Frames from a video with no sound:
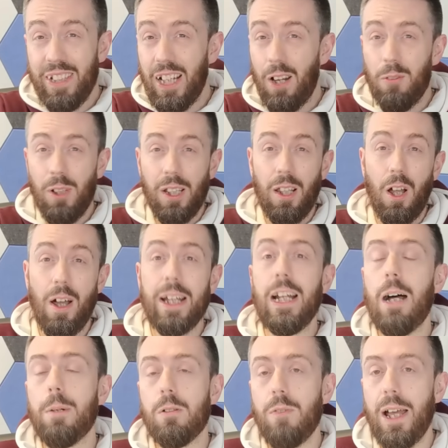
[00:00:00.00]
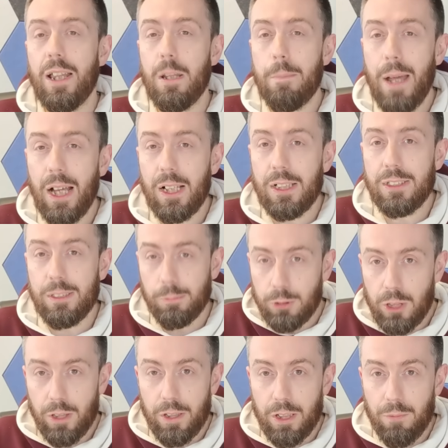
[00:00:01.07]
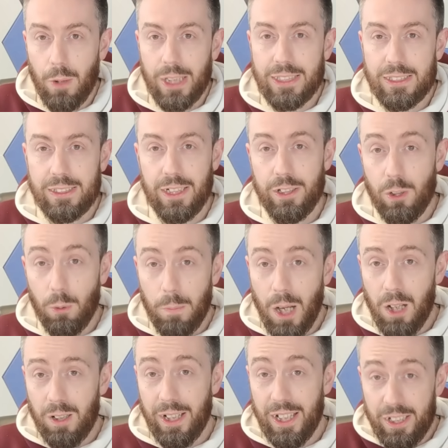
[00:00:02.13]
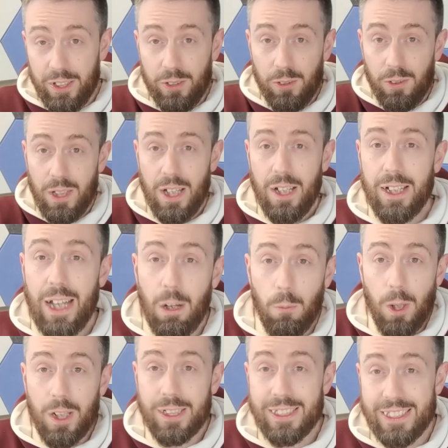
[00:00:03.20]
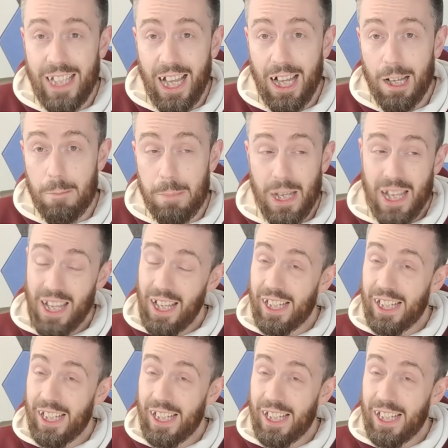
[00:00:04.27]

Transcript: you know, line up around the power consumption of the devices in your market, in your network setup,